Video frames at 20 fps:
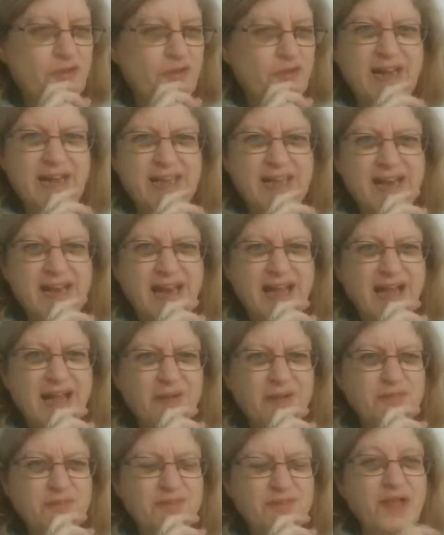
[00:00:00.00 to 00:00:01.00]
Grey
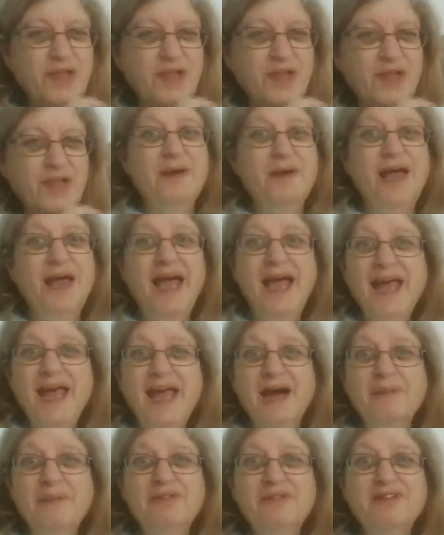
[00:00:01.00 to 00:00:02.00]
clouds, but
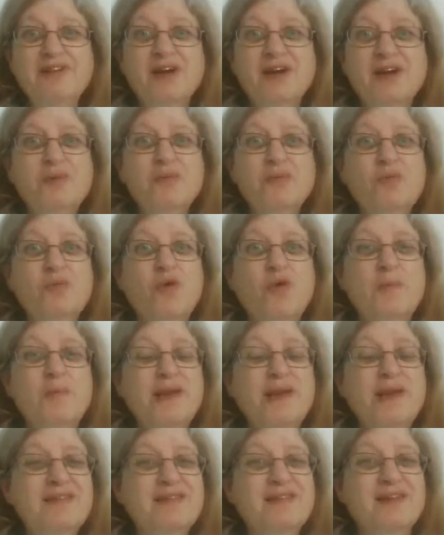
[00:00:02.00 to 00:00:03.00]
hey, I'm snug and
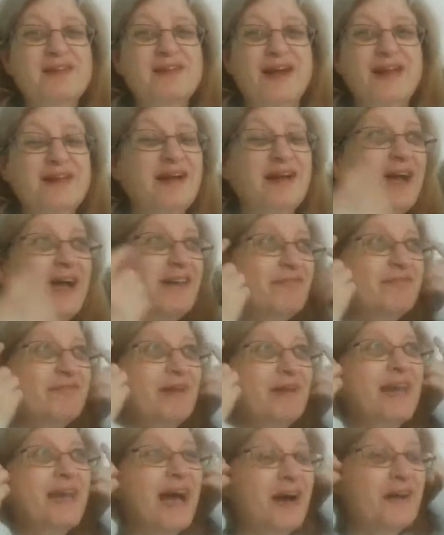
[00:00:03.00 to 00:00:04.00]
warm inside. I
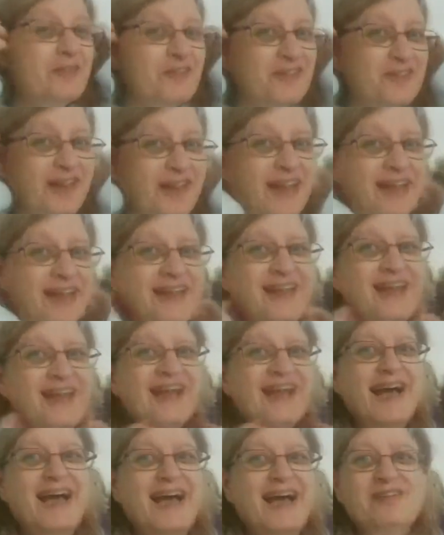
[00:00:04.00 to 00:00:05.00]
have been out today,
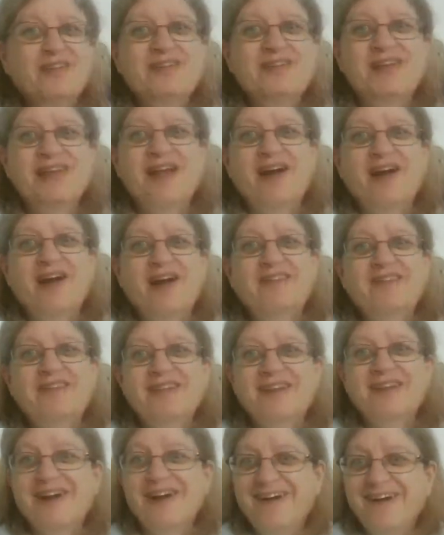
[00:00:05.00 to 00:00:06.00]
had to
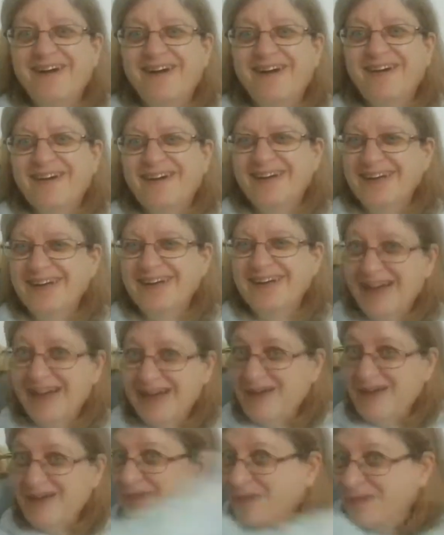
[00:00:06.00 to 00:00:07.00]
de-ice the car.
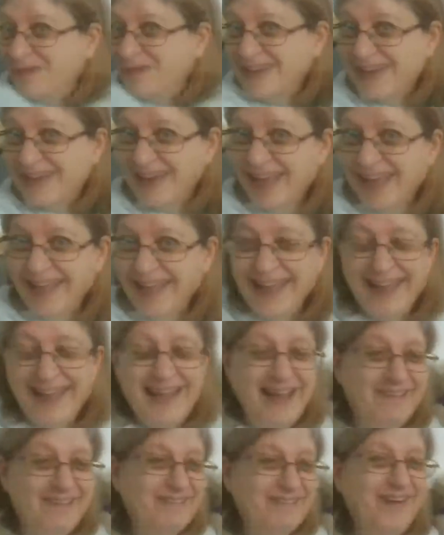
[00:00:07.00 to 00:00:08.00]
But we did it.
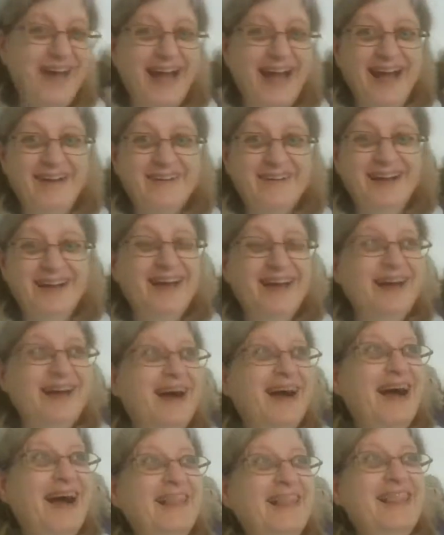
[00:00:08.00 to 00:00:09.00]
We got out.
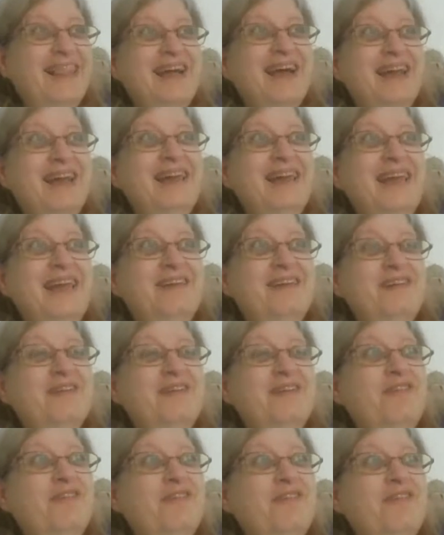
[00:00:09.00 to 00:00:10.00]
I think I
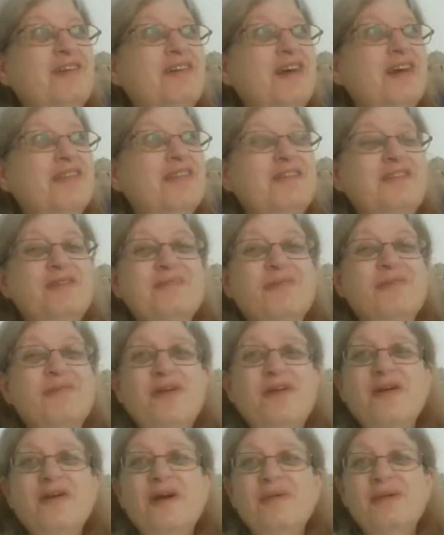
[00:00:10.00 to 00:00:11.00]
need, if it's like this
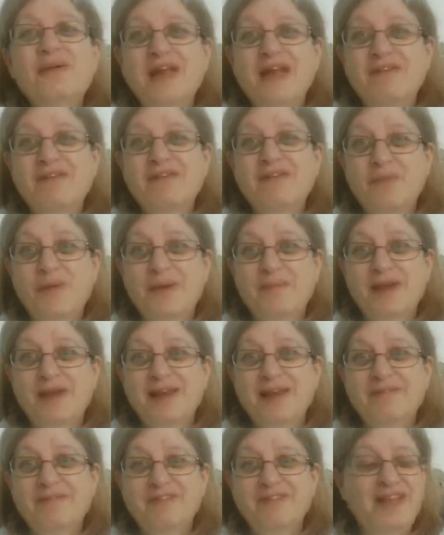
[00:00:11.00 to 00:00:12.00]
tomorrow, I'm going to have to wear
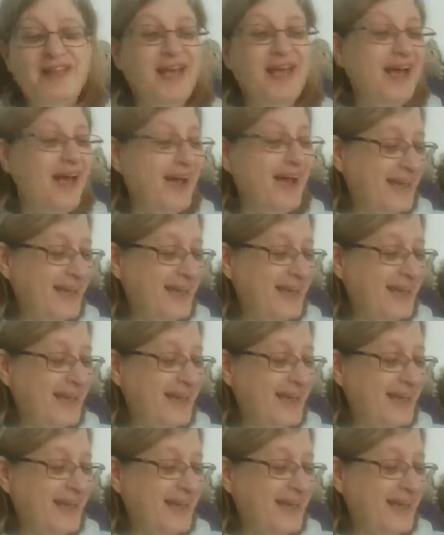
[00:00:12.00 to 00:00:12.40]
my gloves.